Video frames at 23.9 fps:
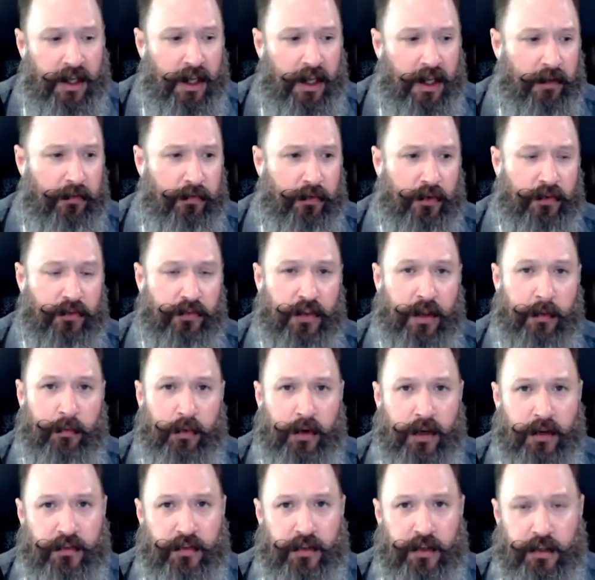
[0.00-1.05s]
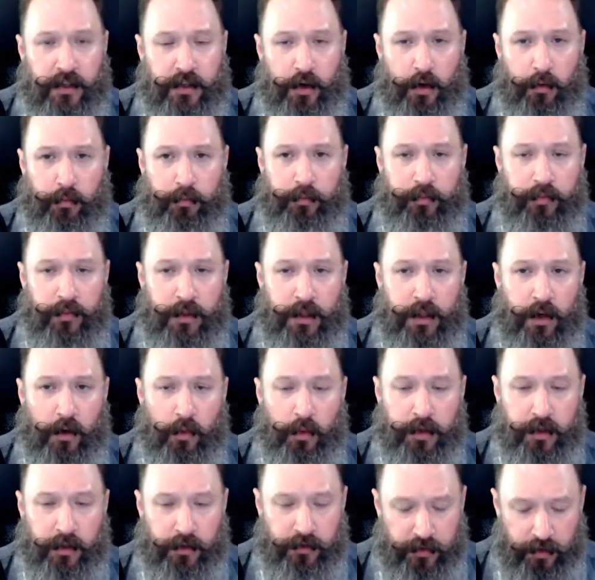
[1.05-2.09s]
If for some reason
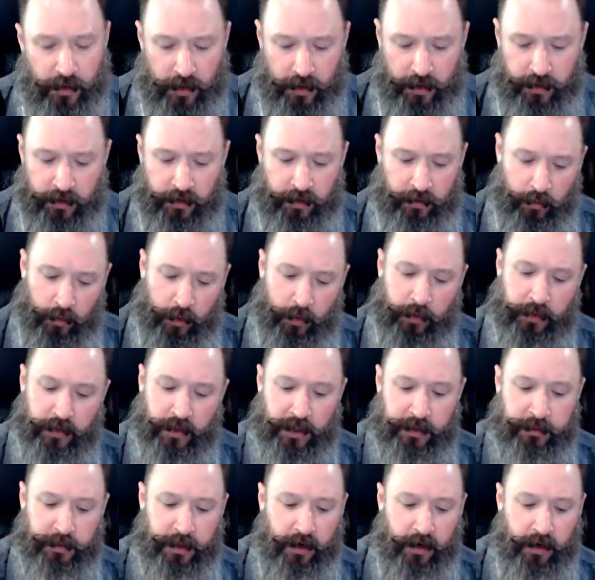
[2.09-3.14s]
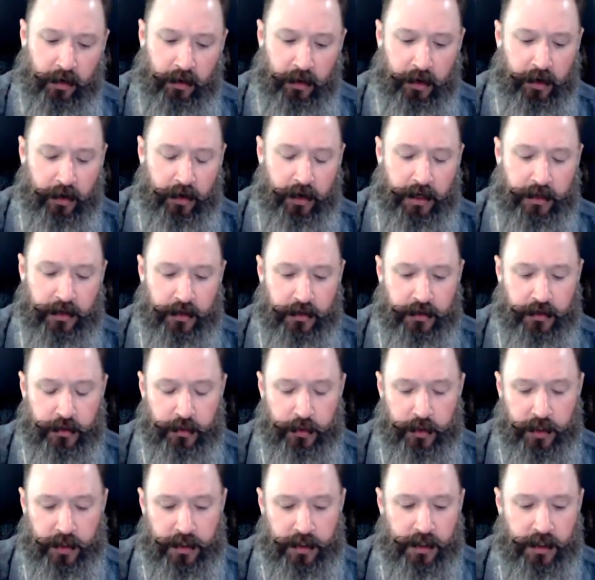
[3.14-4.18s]
when you're starting what we talked about earlier and you're
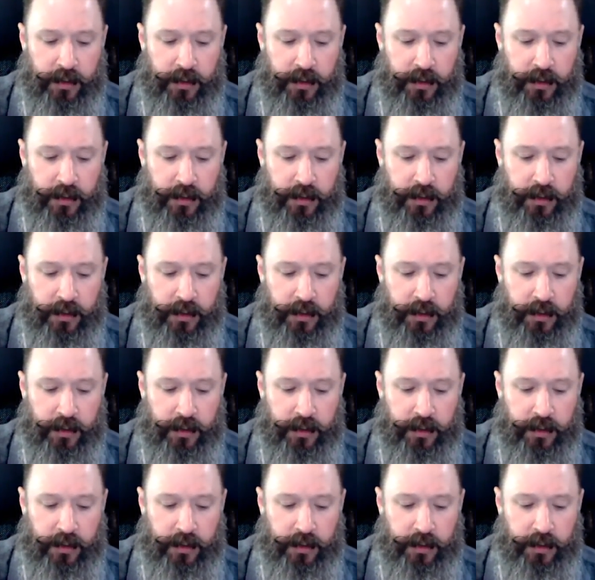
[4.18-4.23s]
doing,